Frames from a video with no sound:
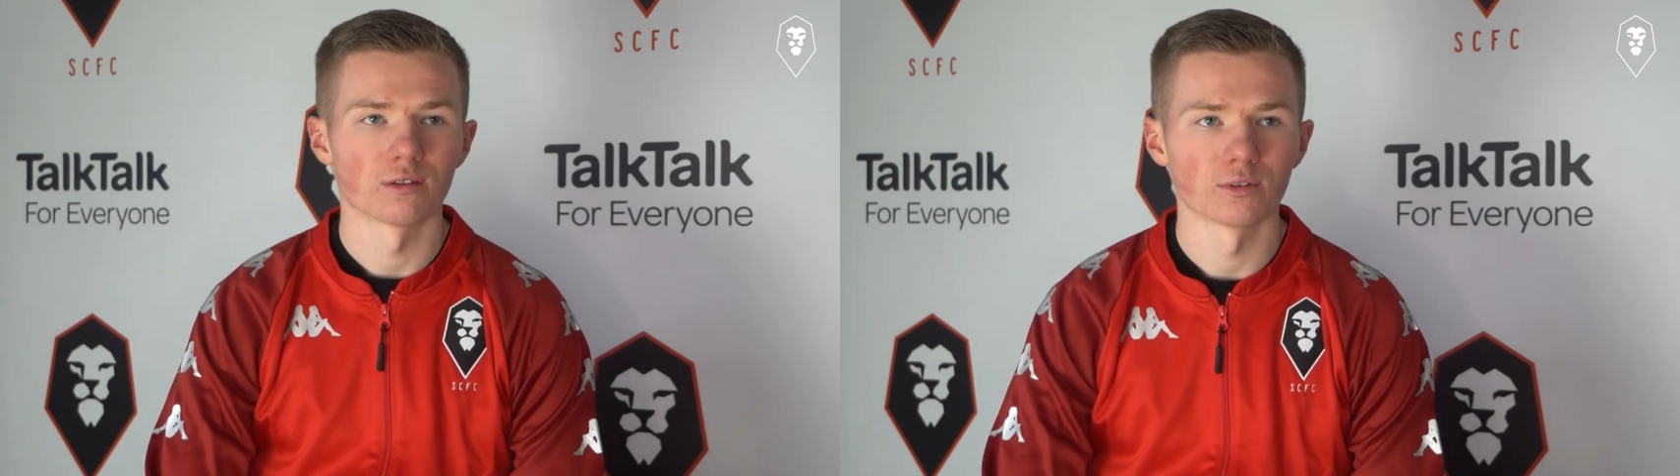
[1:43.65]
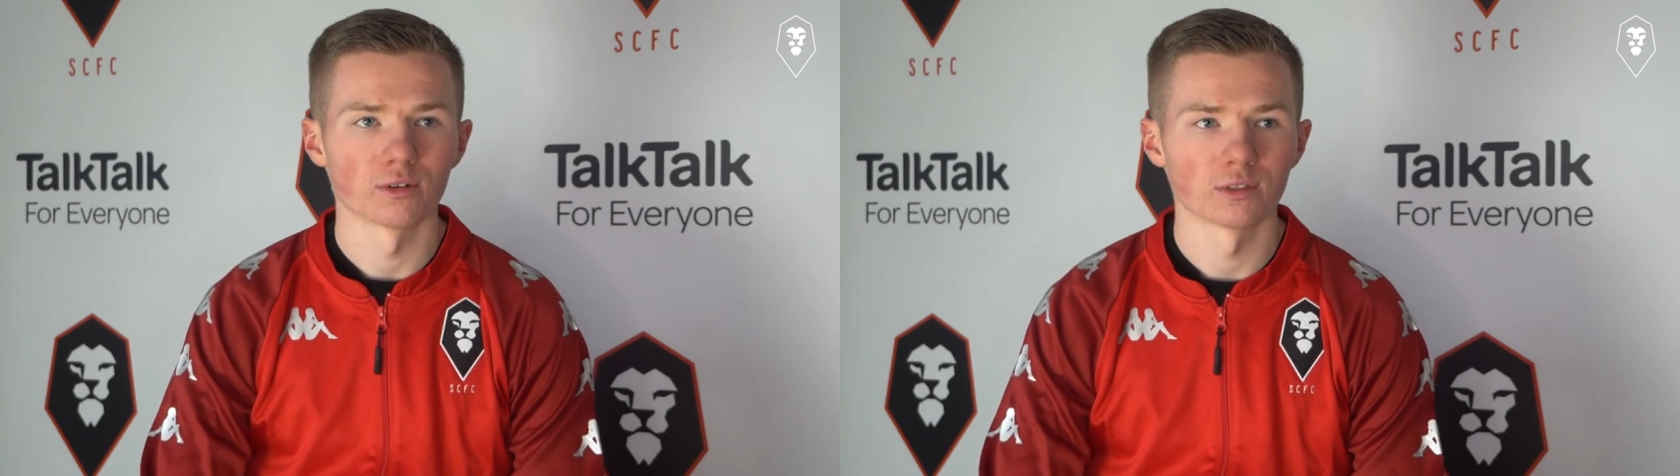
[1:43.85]

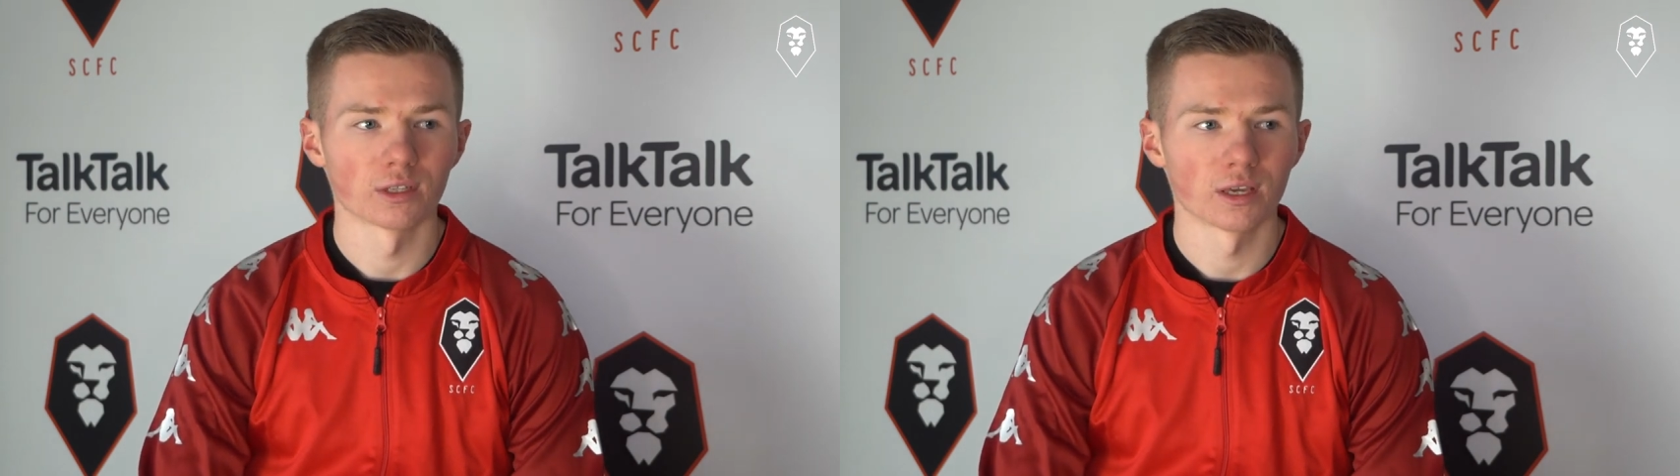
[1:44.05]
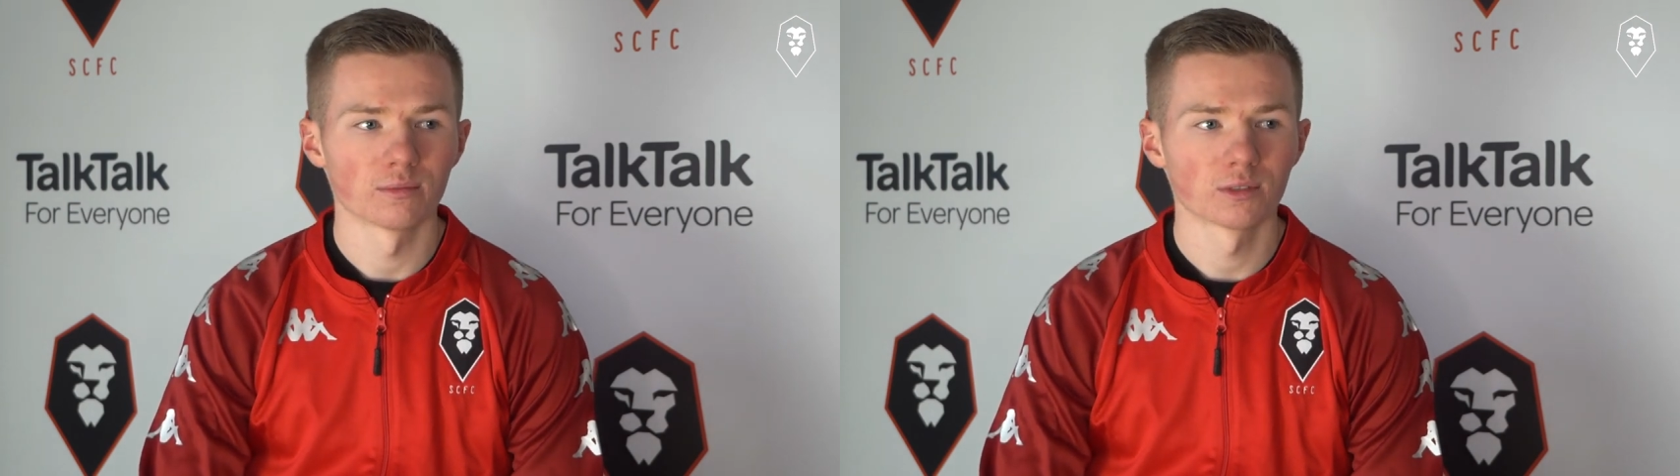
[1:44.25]
involved in the
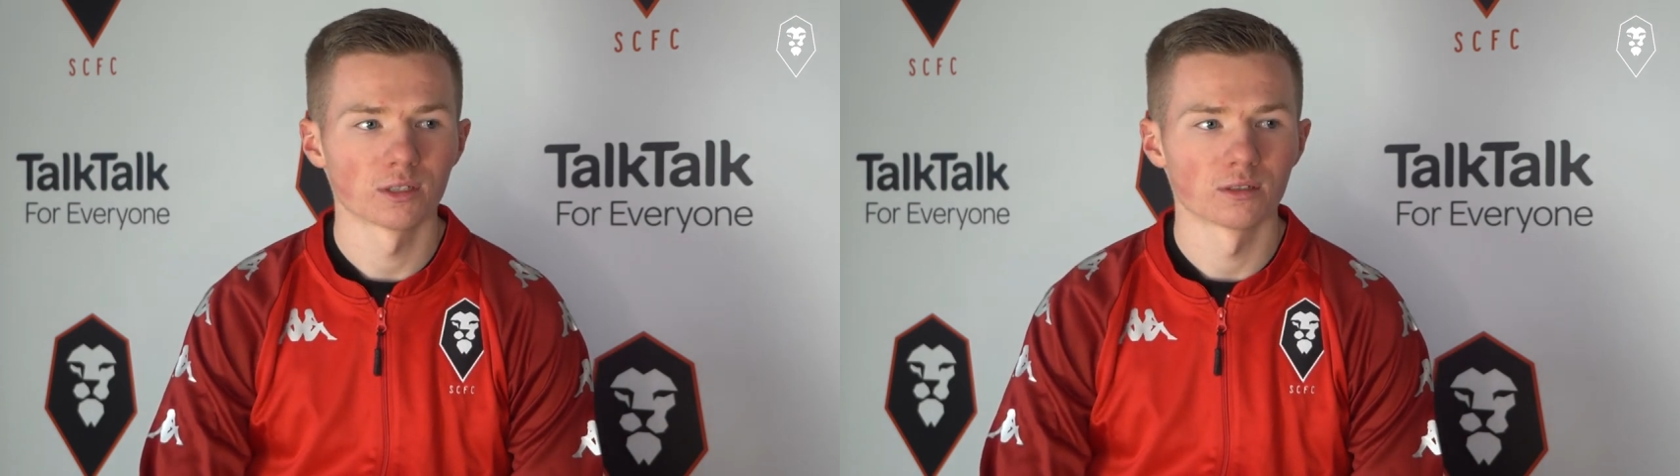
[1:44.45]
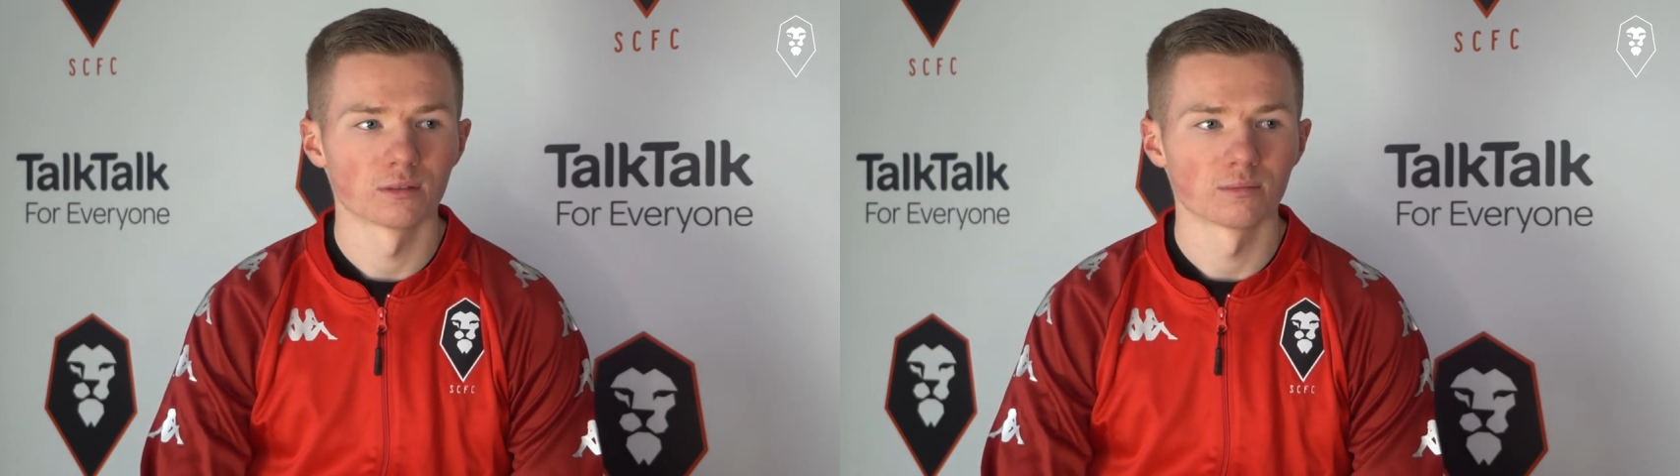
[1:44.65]
games,
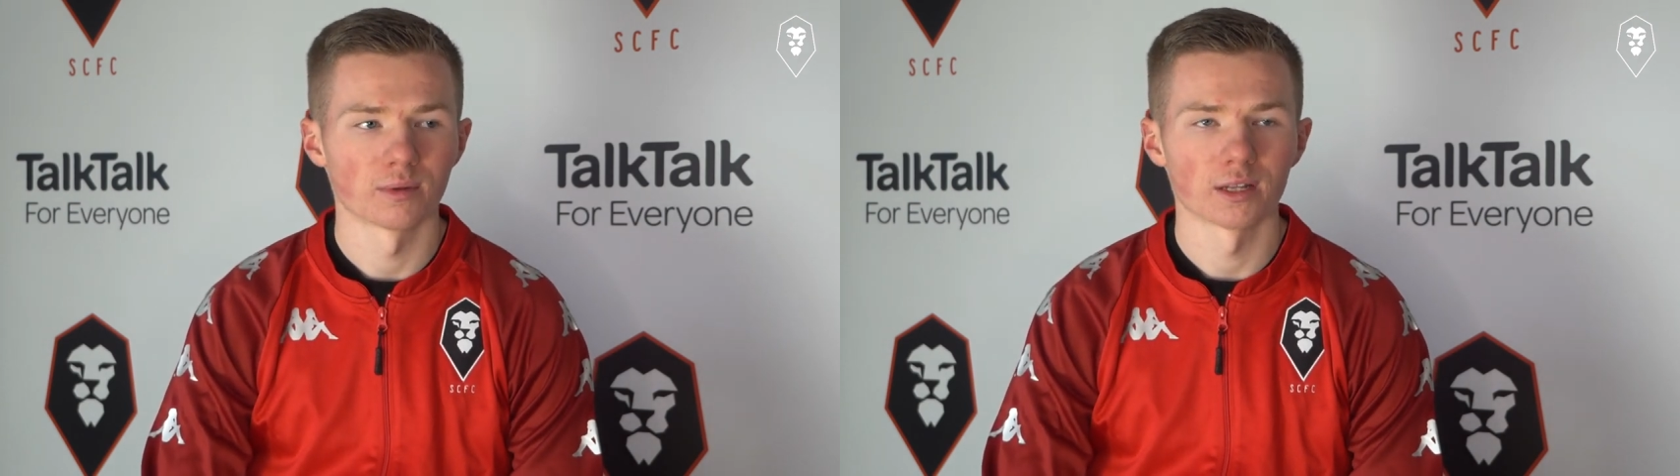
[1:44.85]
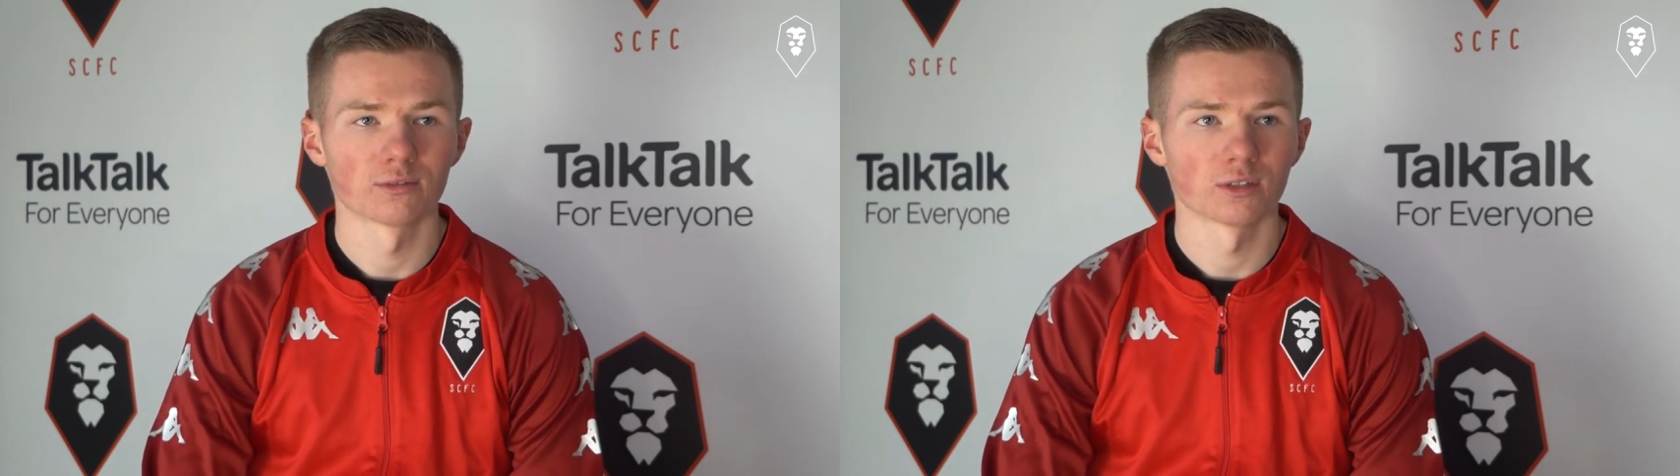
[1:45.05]
and
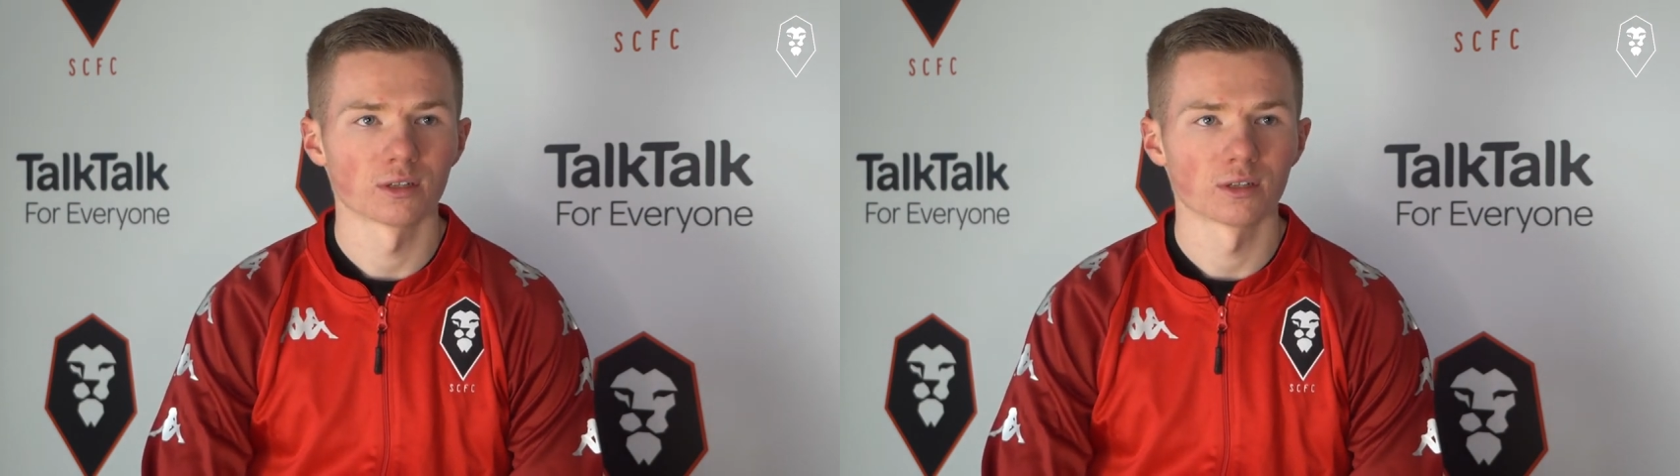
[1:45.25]
Bradford,